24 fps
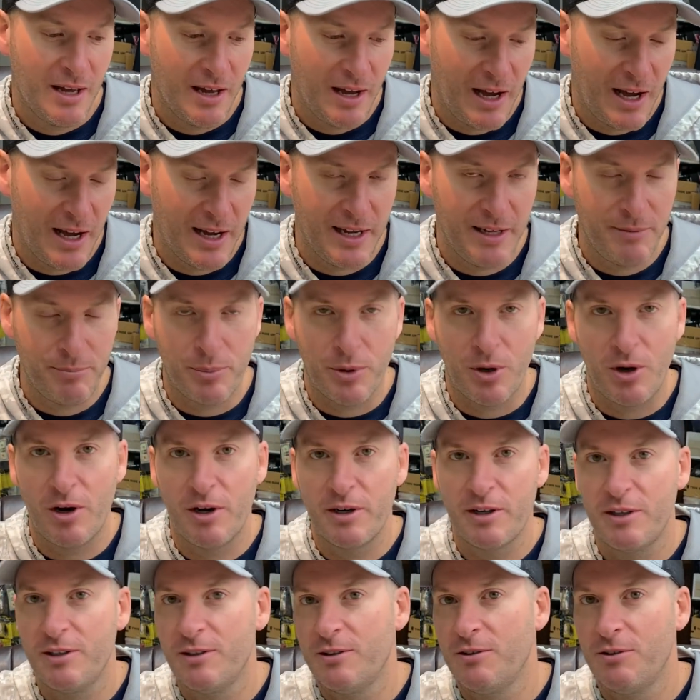I
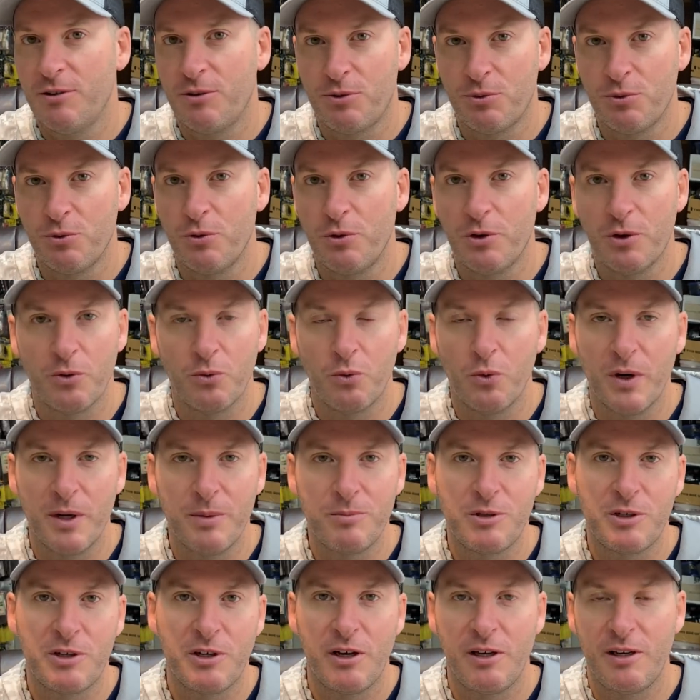bought it through their
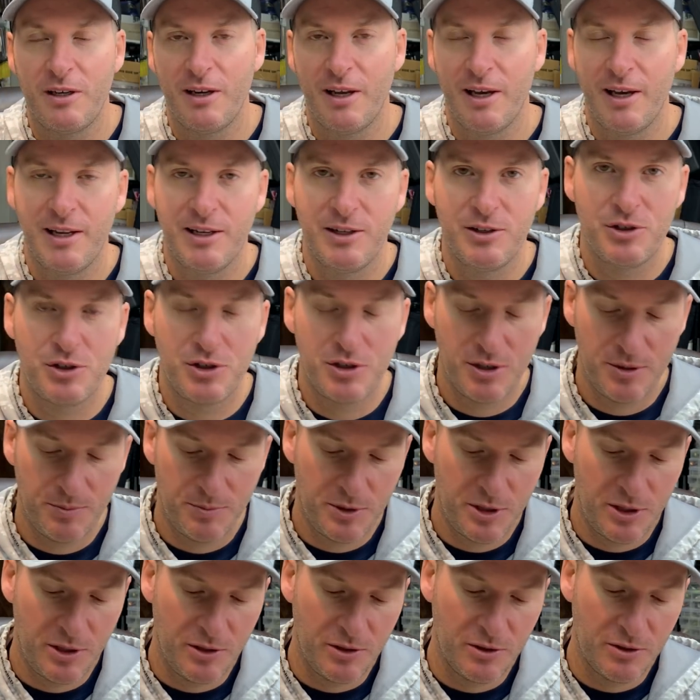website and had it
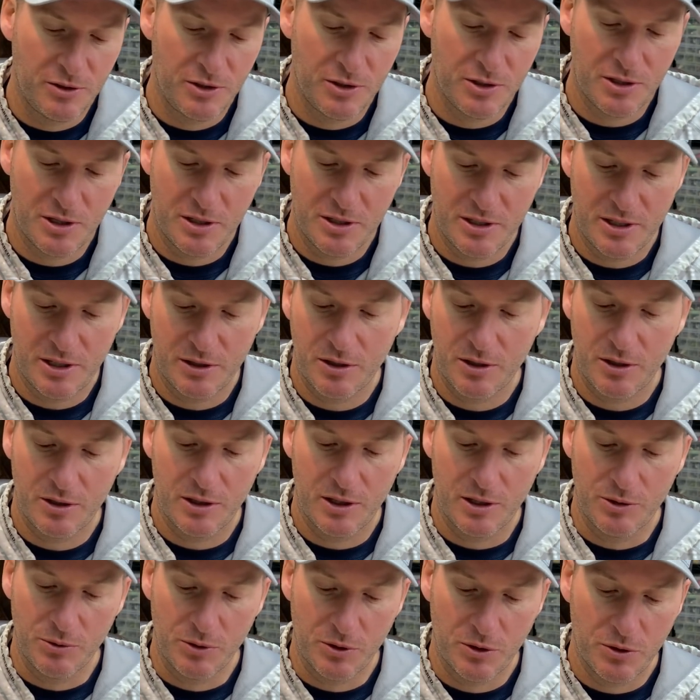shipped here just because I thought
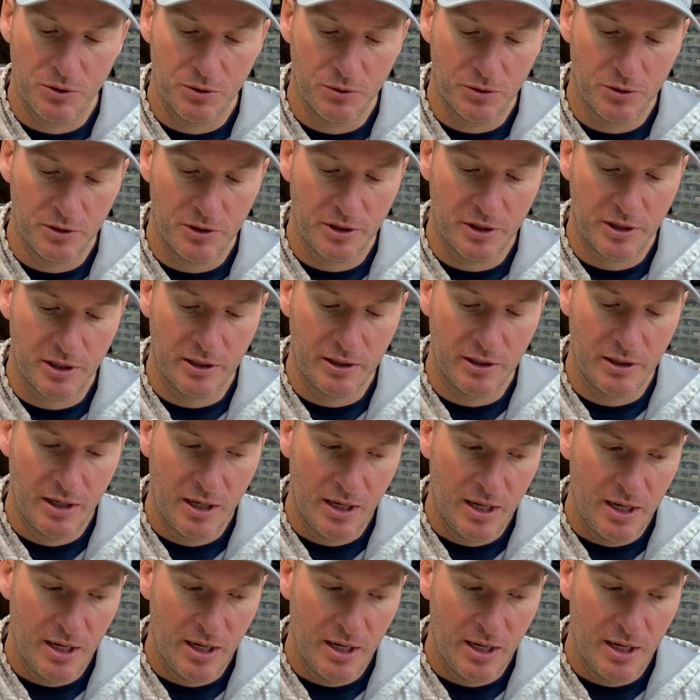they were cool looking.